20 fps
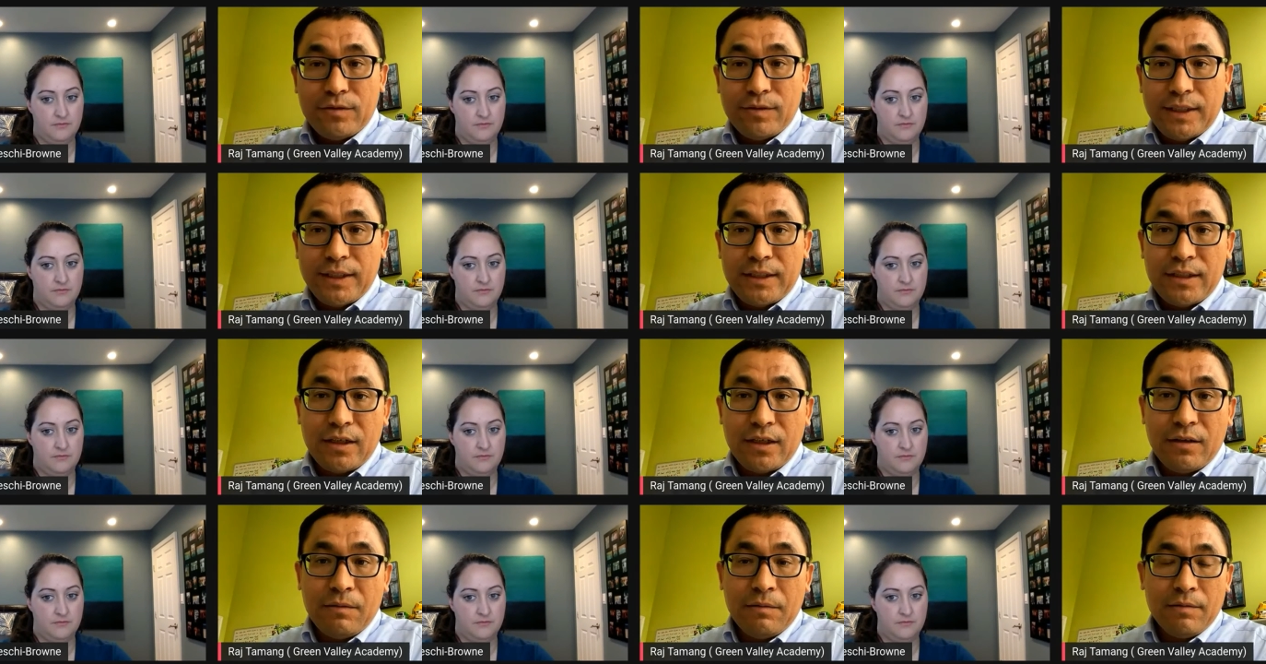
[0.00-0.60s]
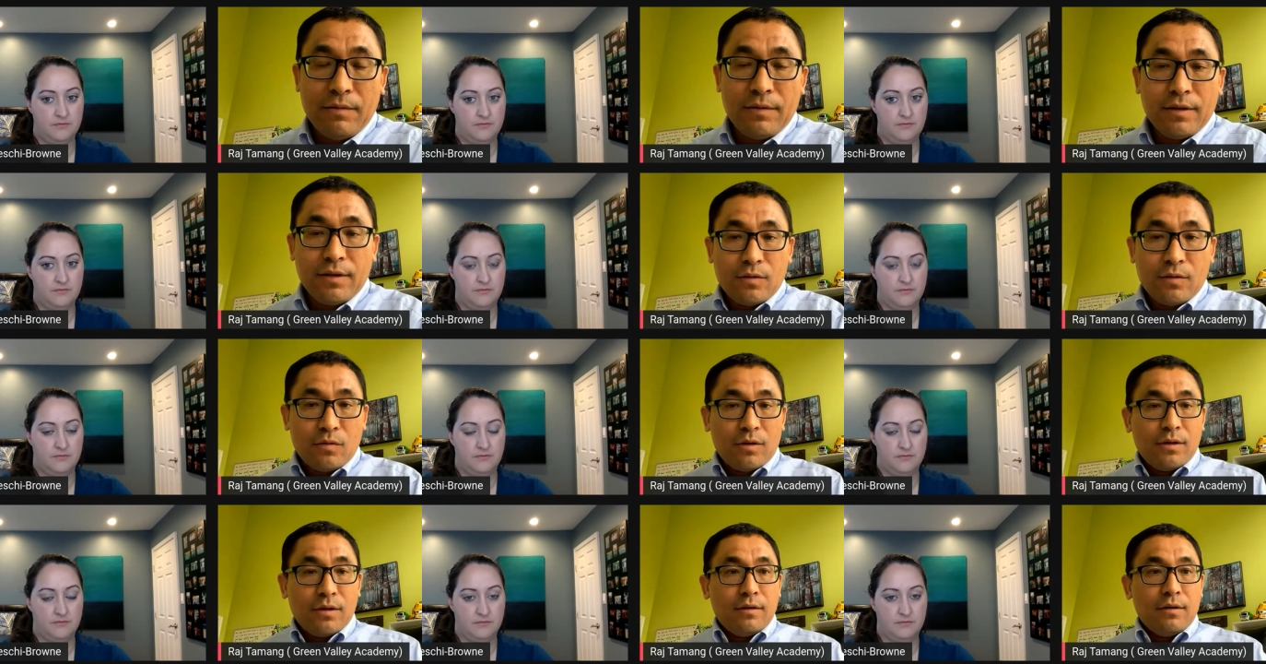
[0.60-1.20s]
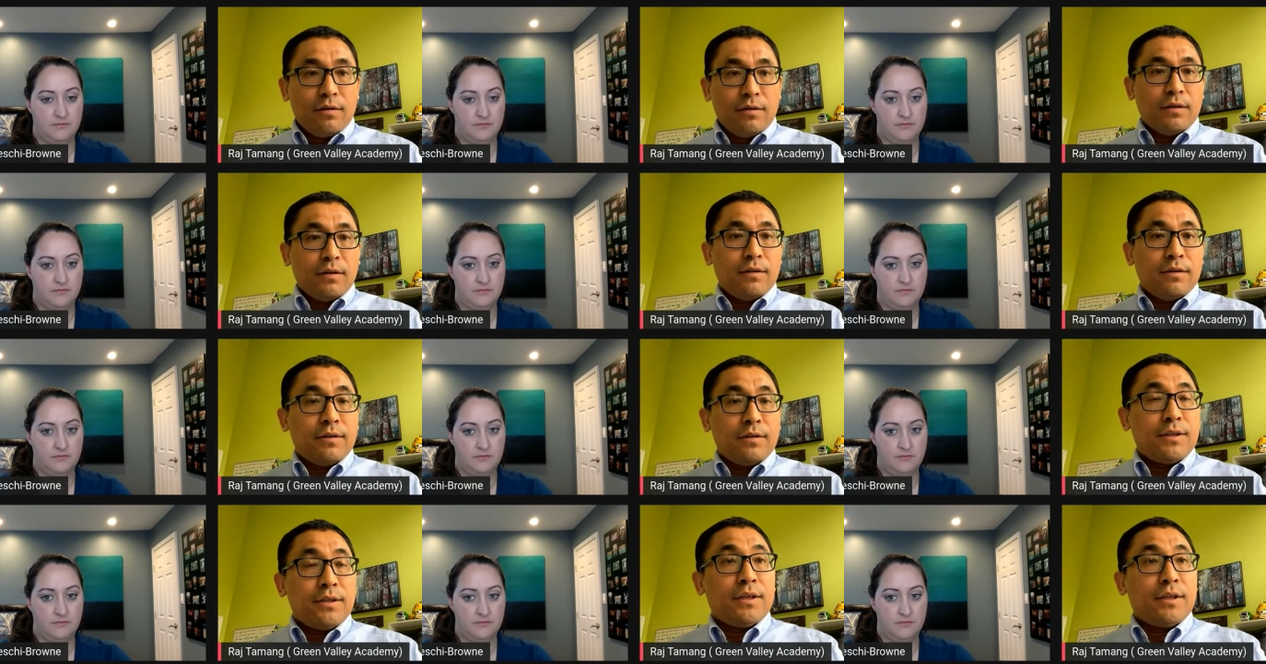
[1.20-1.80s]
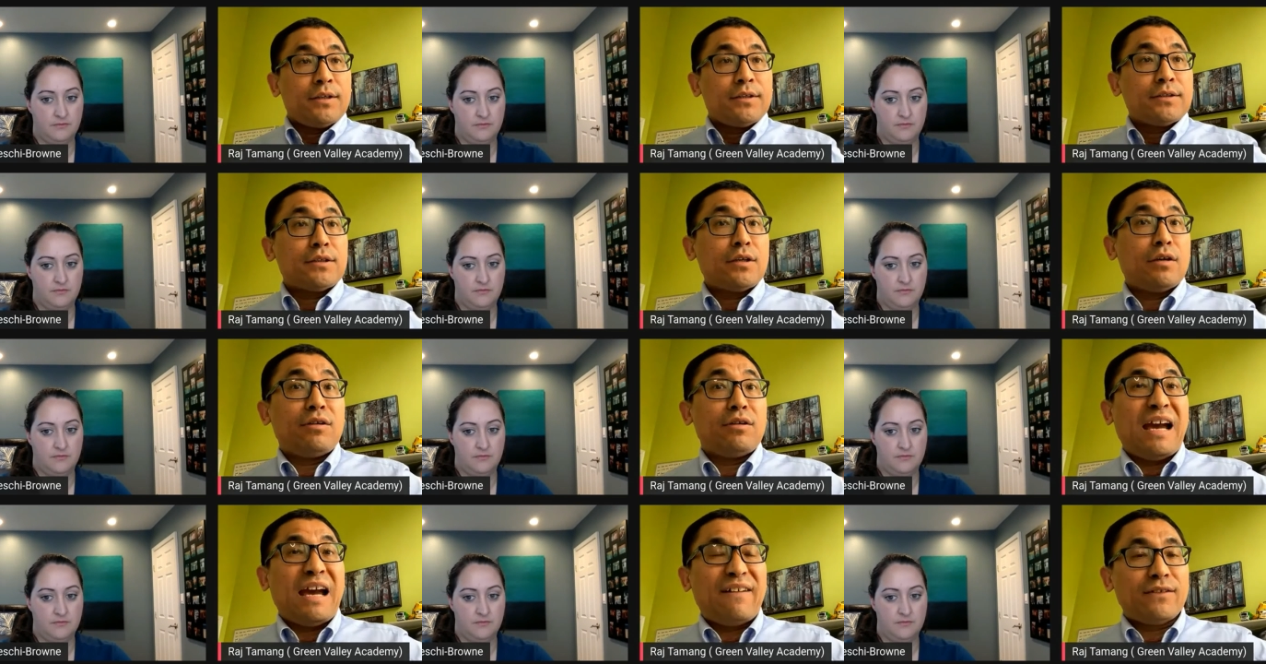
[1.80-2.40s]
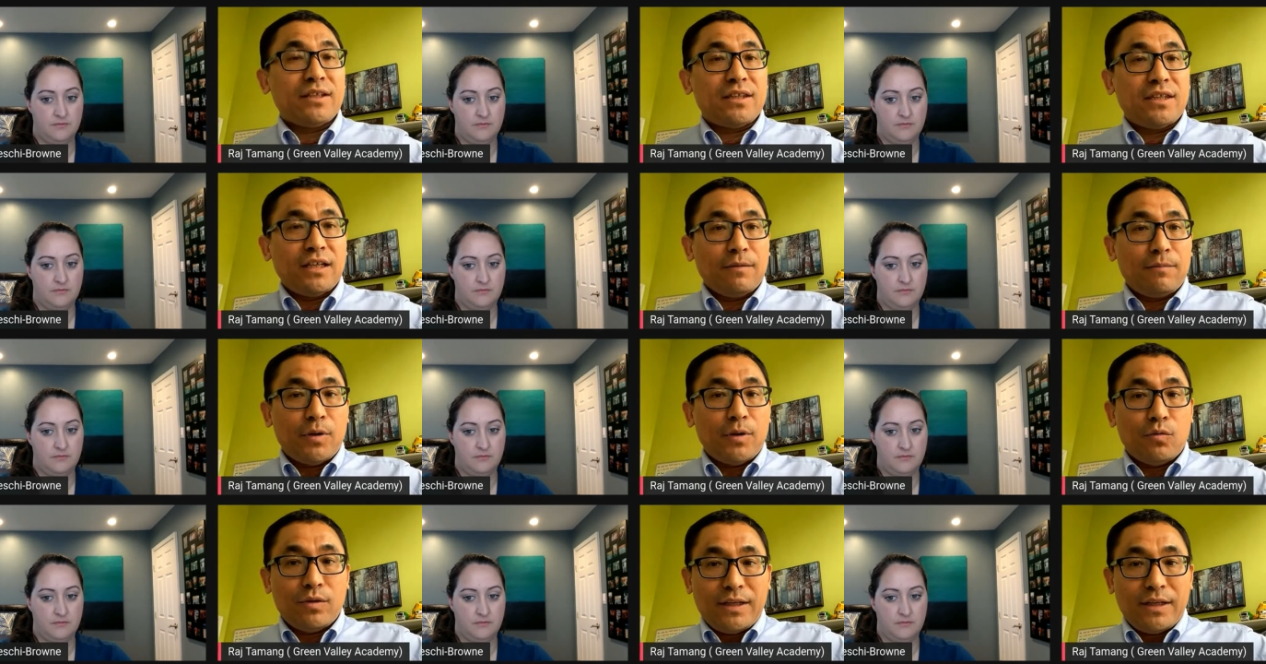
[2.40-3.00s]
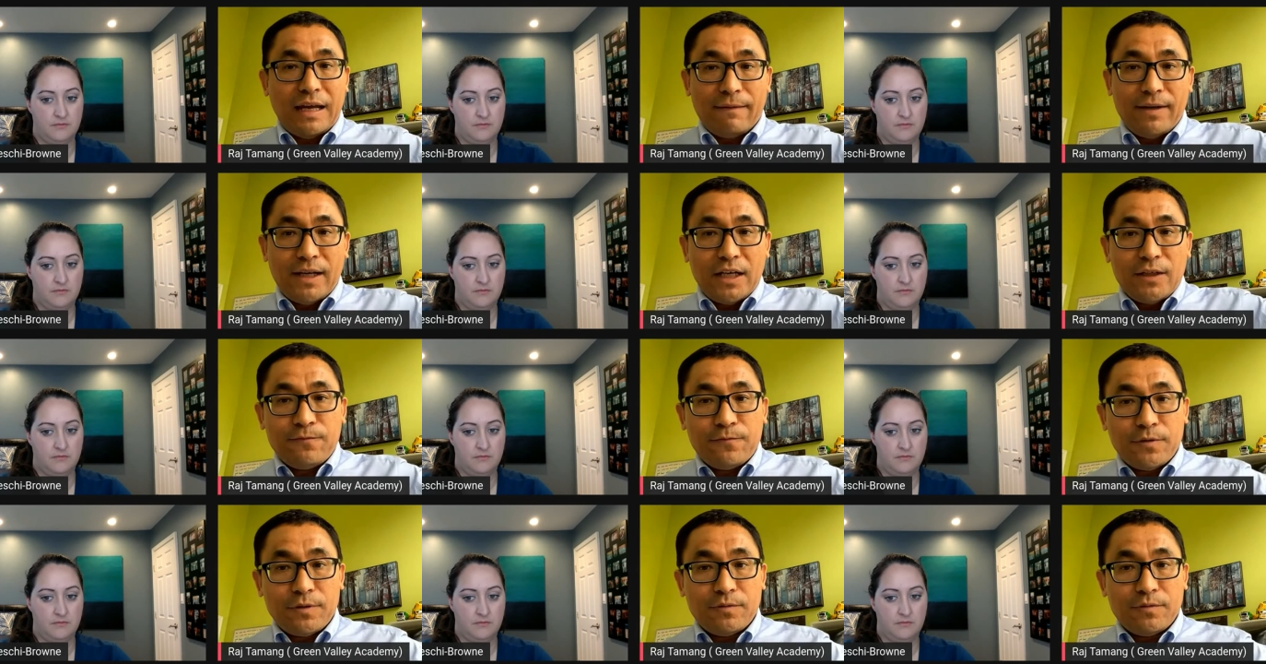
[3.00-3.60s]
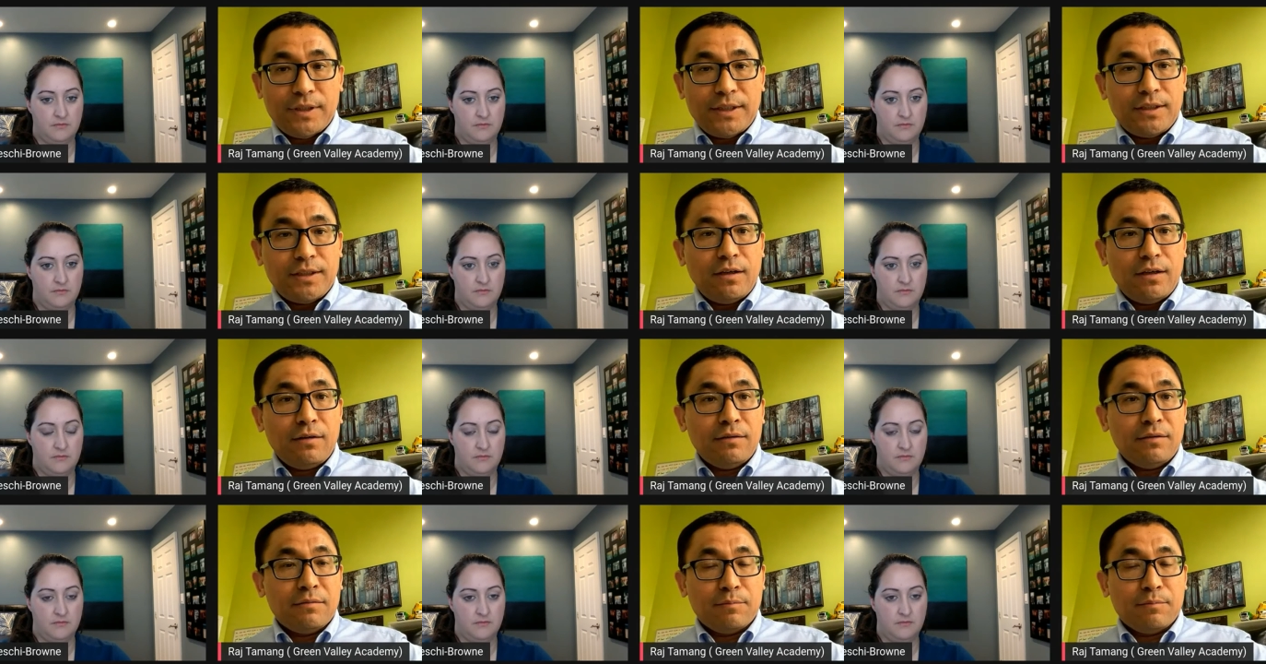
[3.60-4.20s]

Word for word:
Speaker 1: window, so you have to think about when you have eight foot window